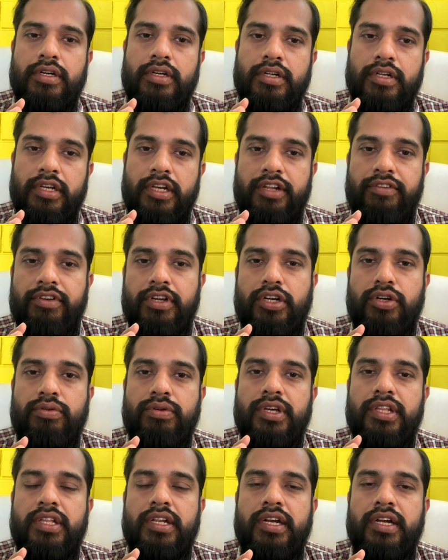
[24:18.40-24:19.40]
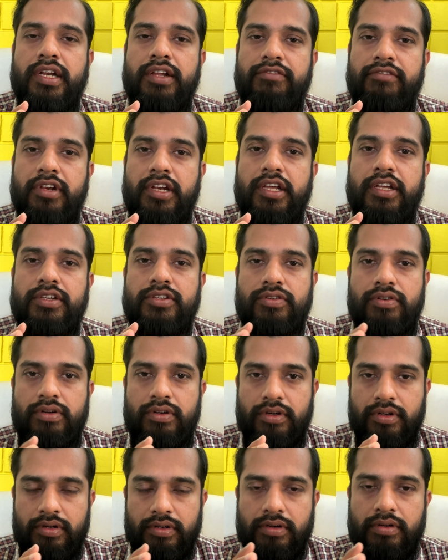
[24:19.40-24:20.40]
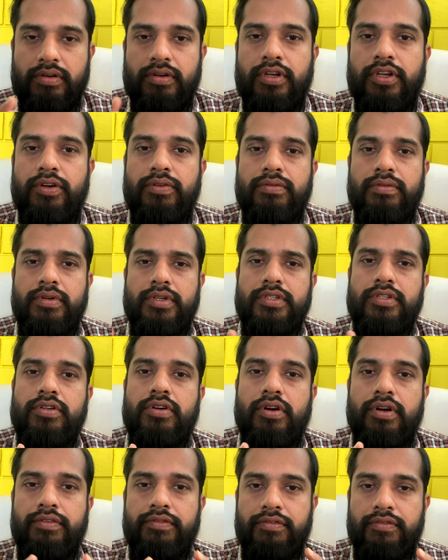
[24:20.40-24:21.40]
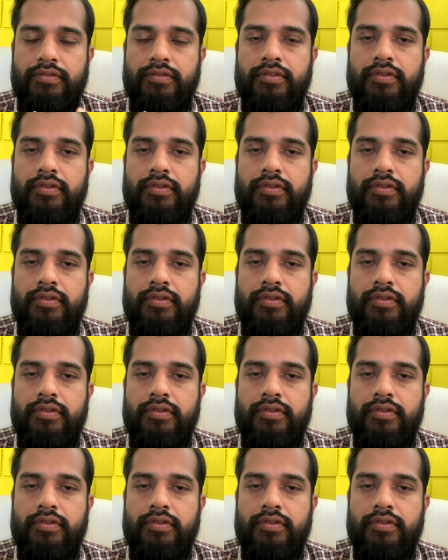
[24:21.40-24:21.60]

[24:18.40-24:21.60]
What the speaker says: living together in a village or a sort of